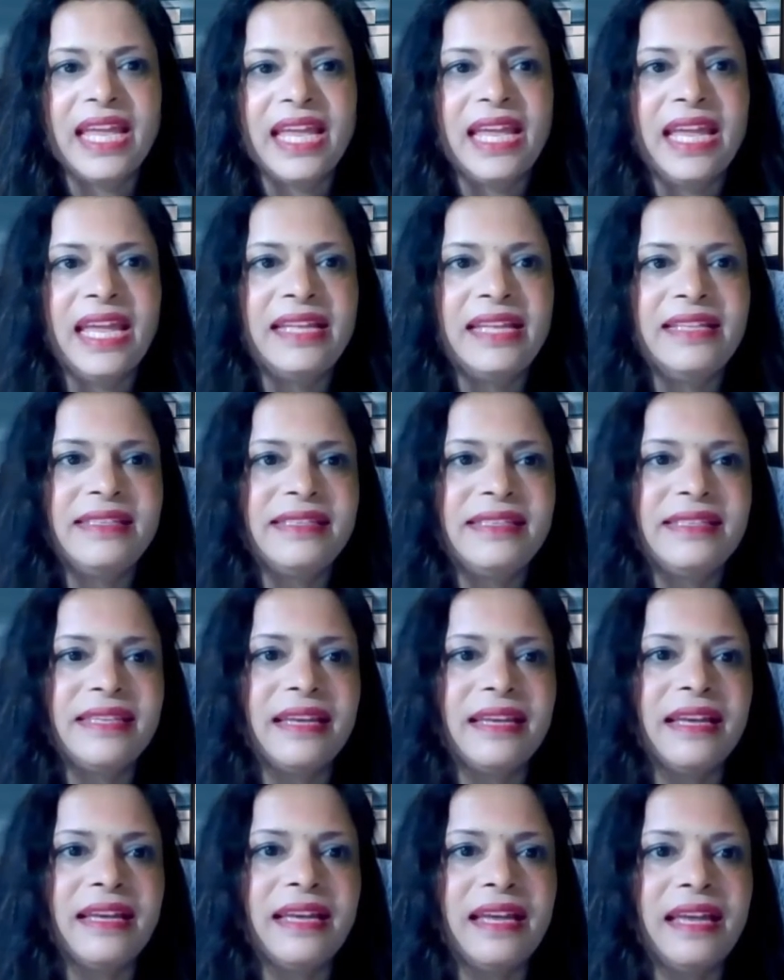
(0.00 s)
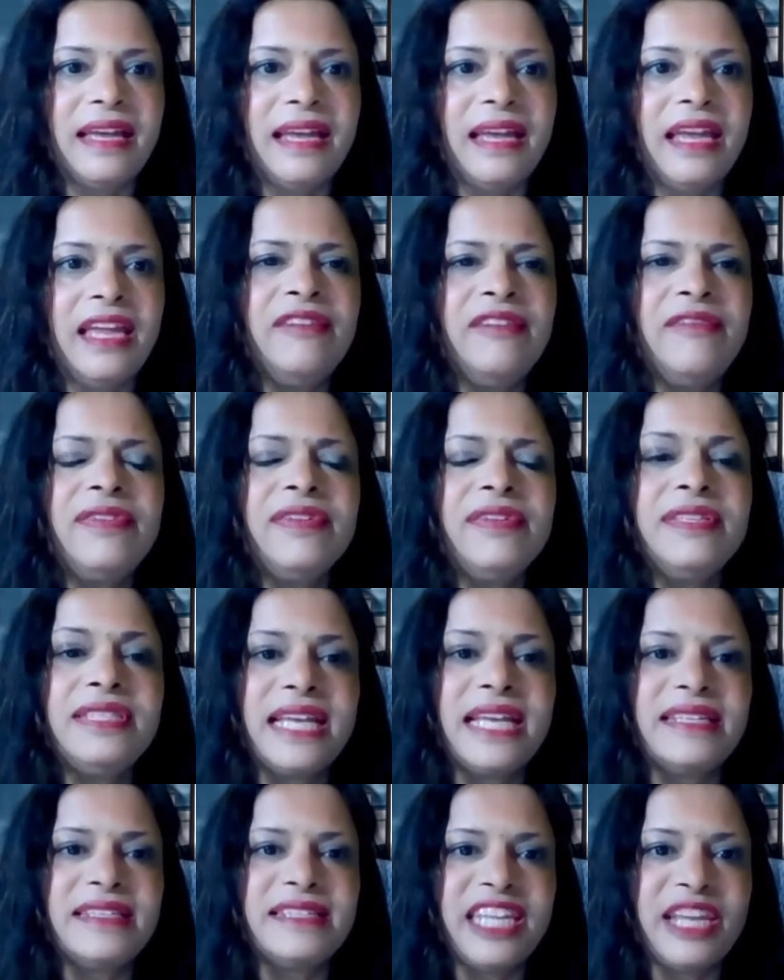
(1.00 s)
Its influence
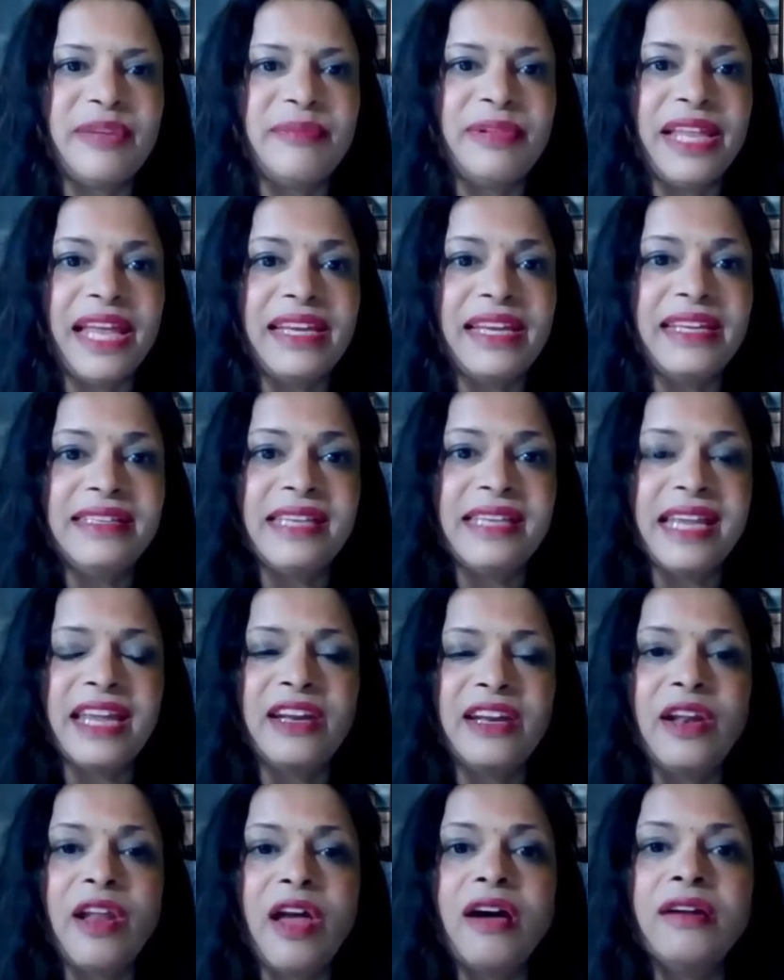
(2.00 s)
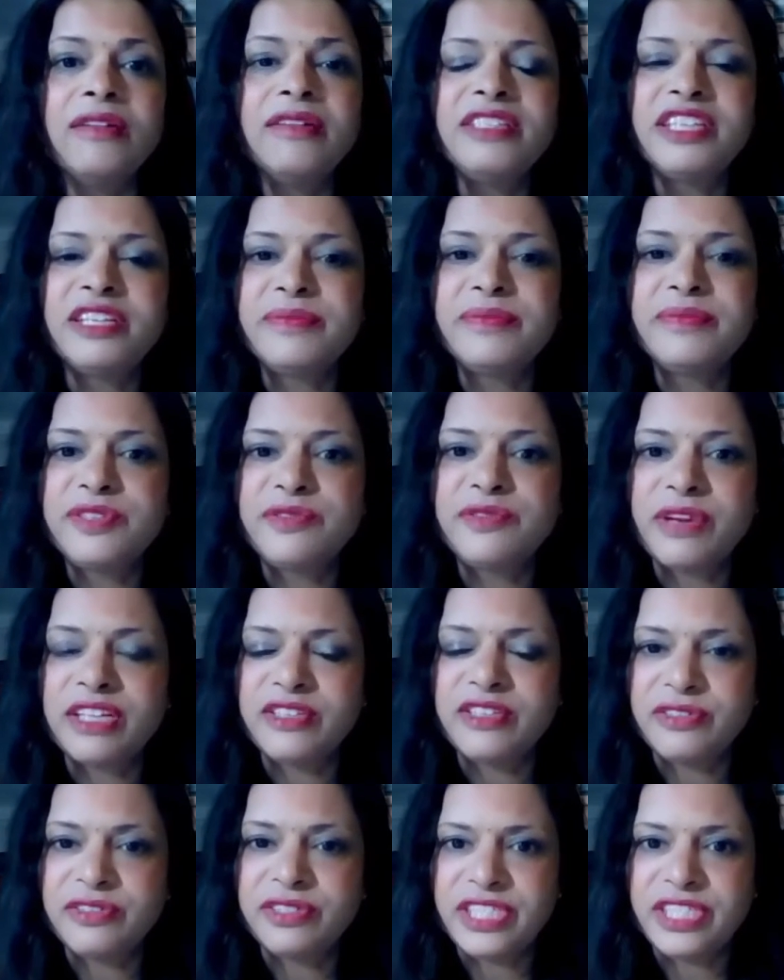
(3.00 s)
has stabilized, and long term
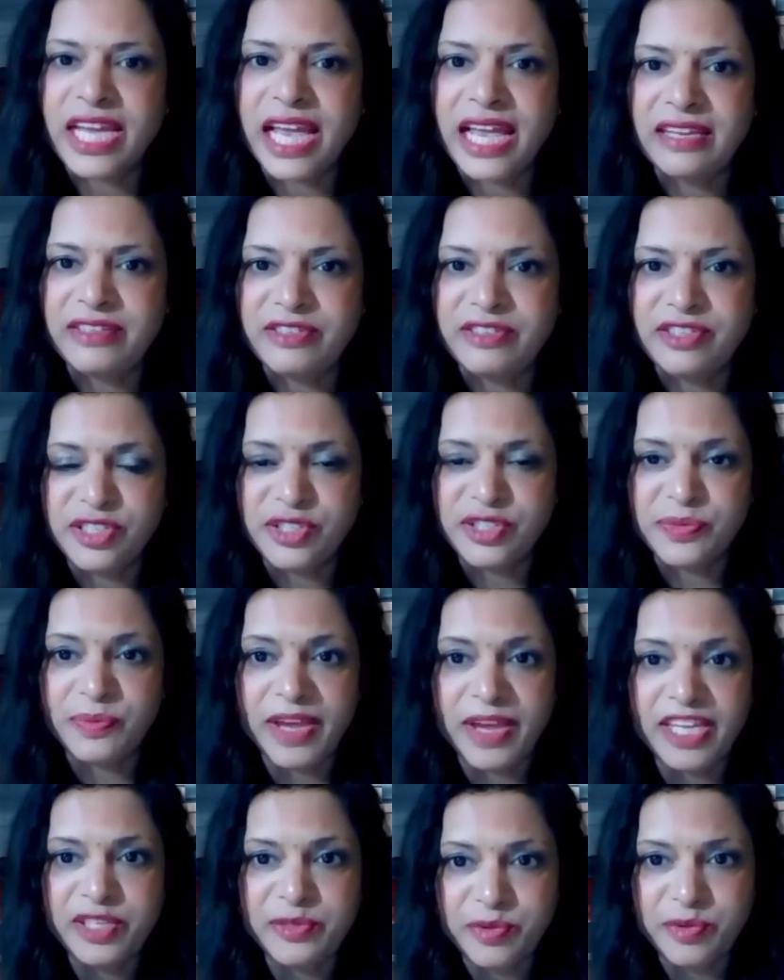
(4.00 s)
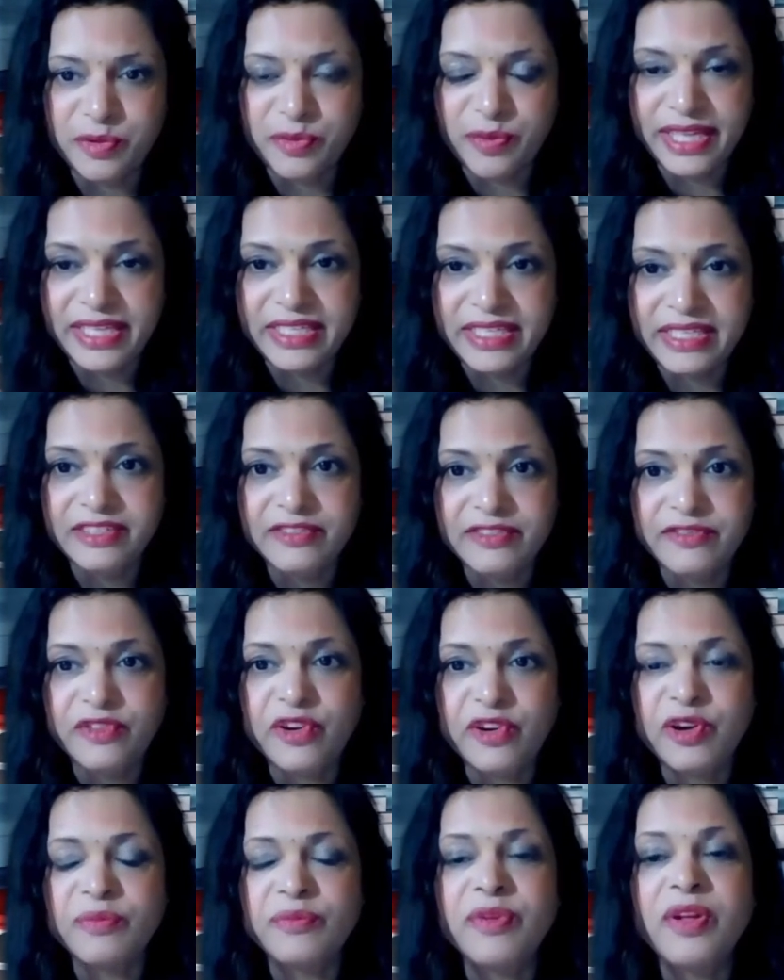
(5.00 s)
structural challenges might prevent it
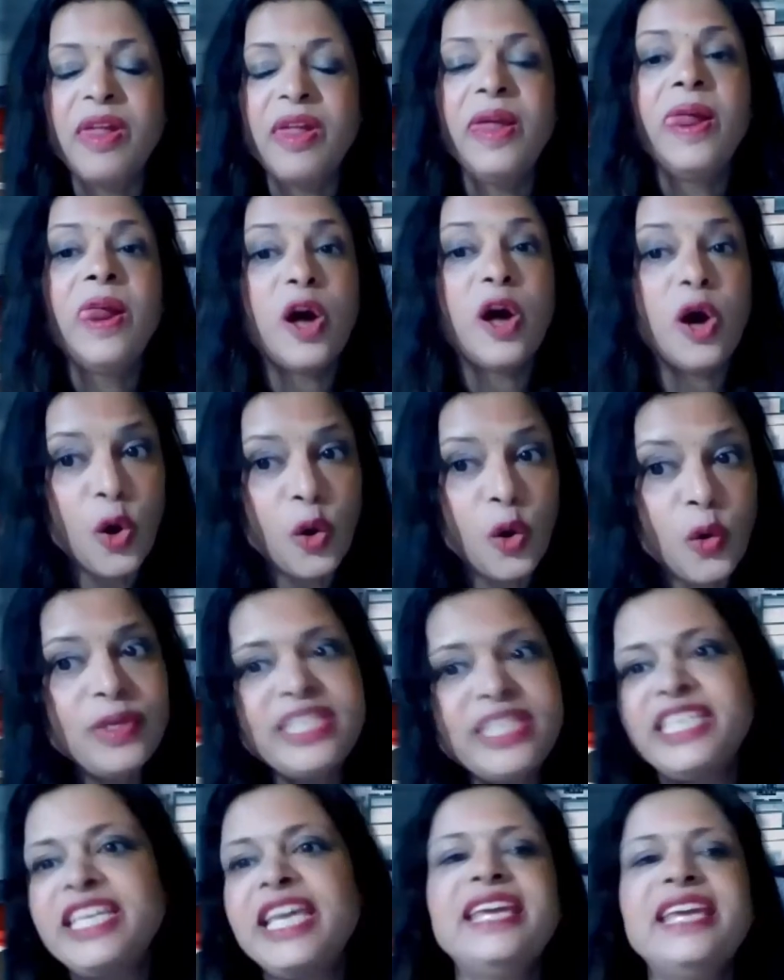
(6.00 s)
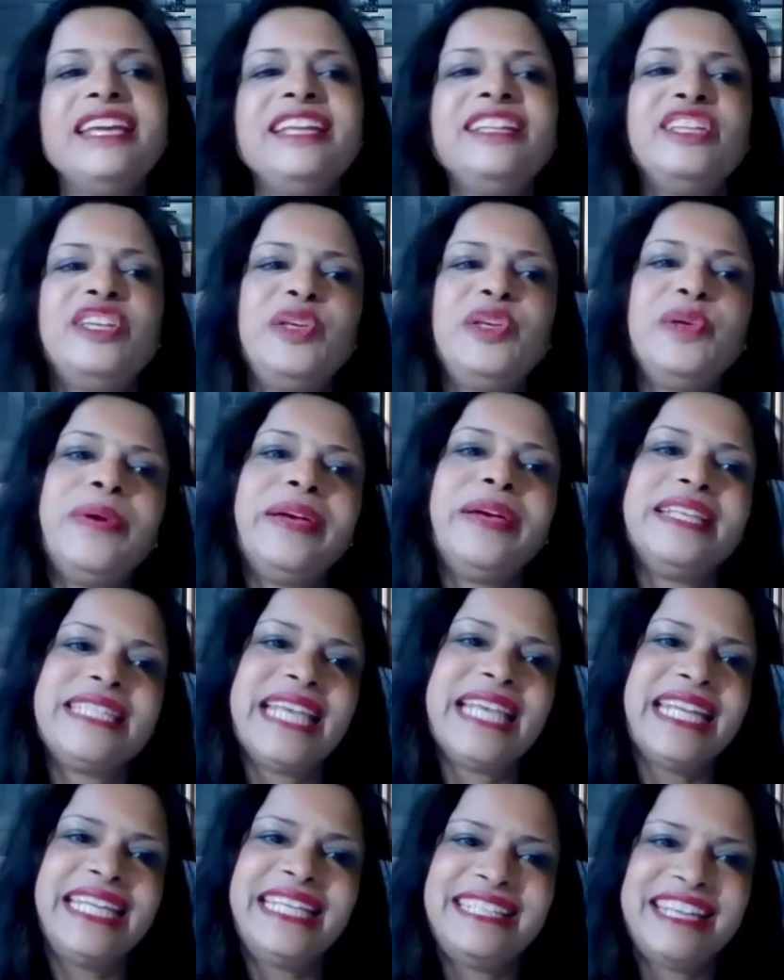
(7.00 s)
from overtaking the US
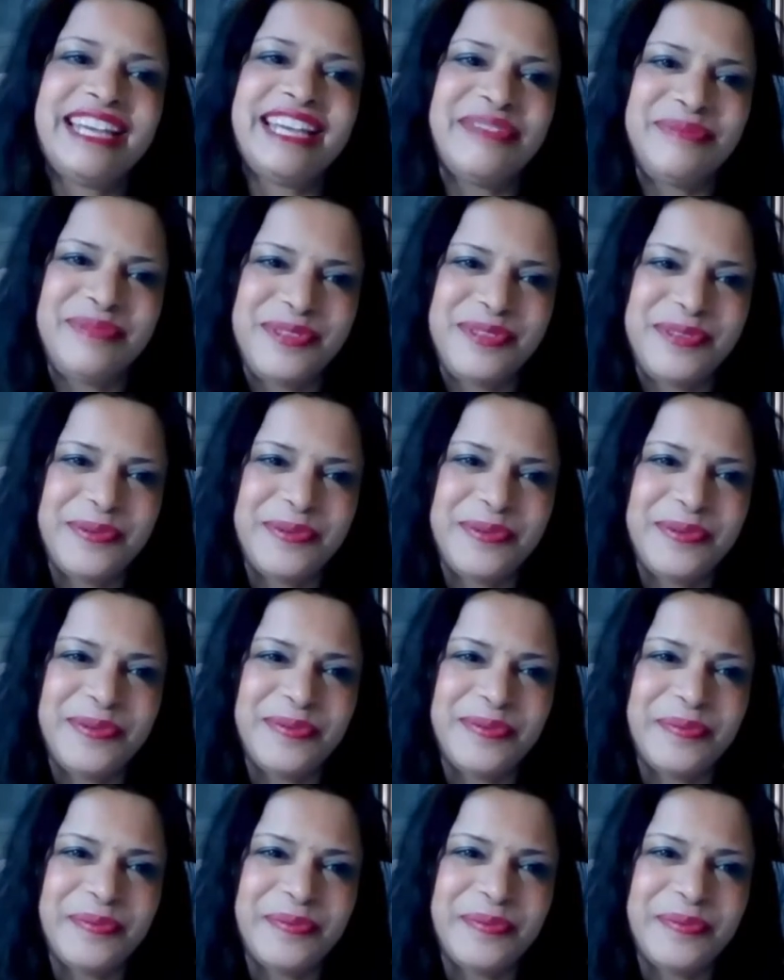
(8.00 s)
anytime soon.